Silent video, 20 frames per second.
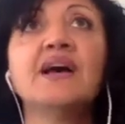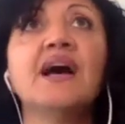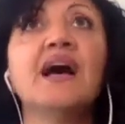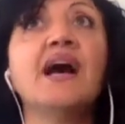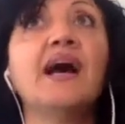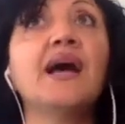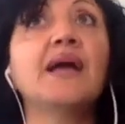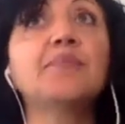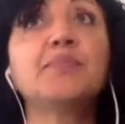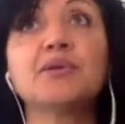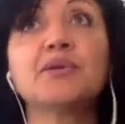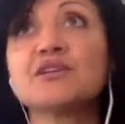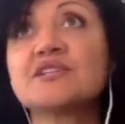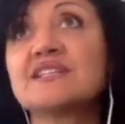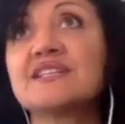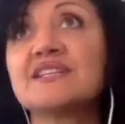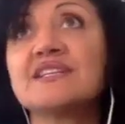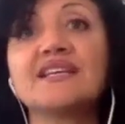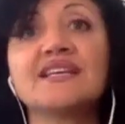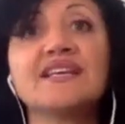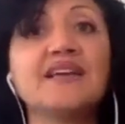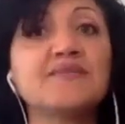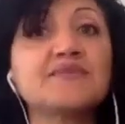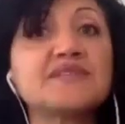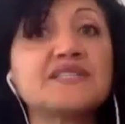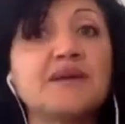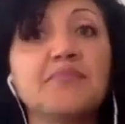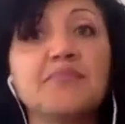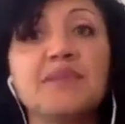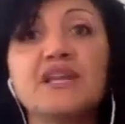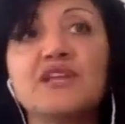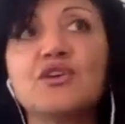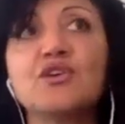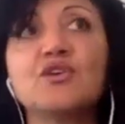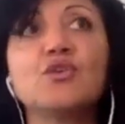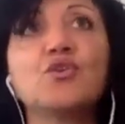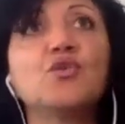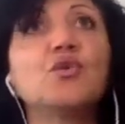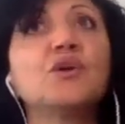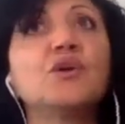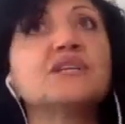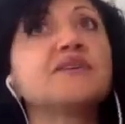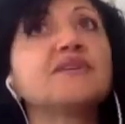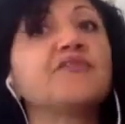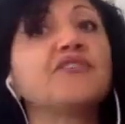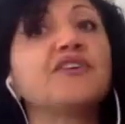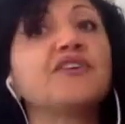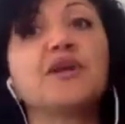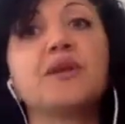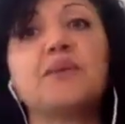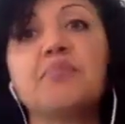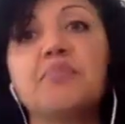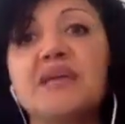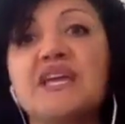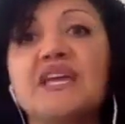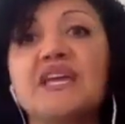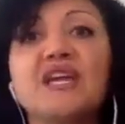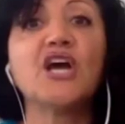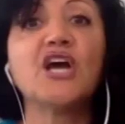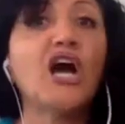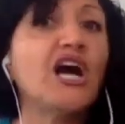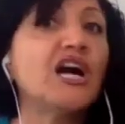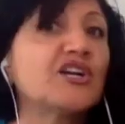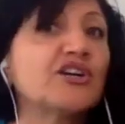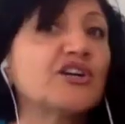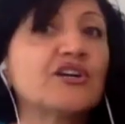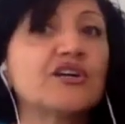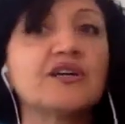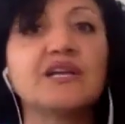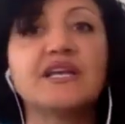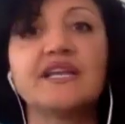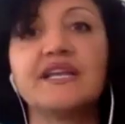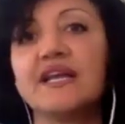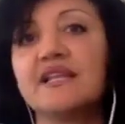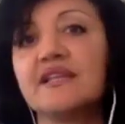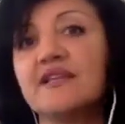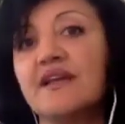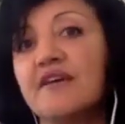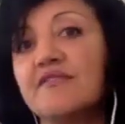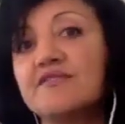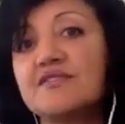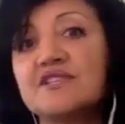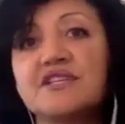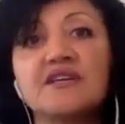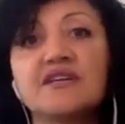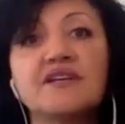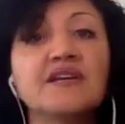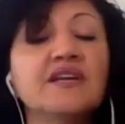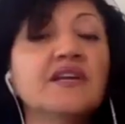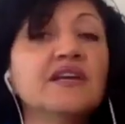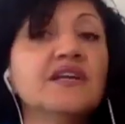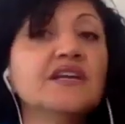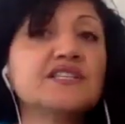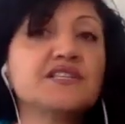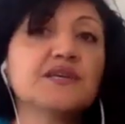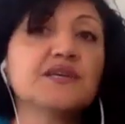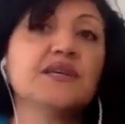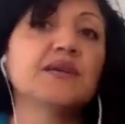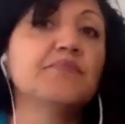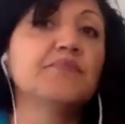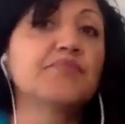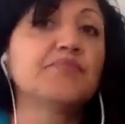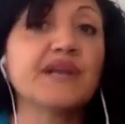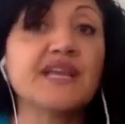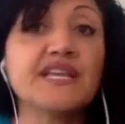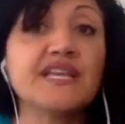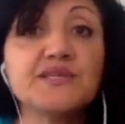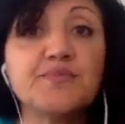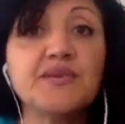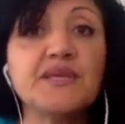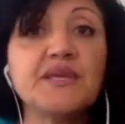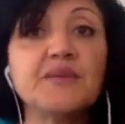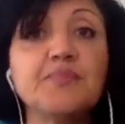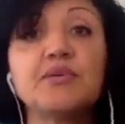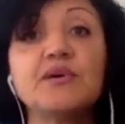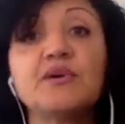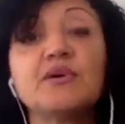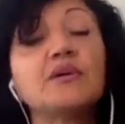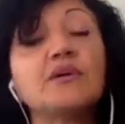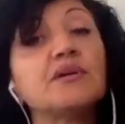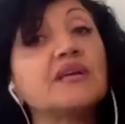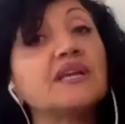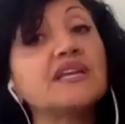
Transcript: I personally am somebody who is a very big hugger and I love to embrace people.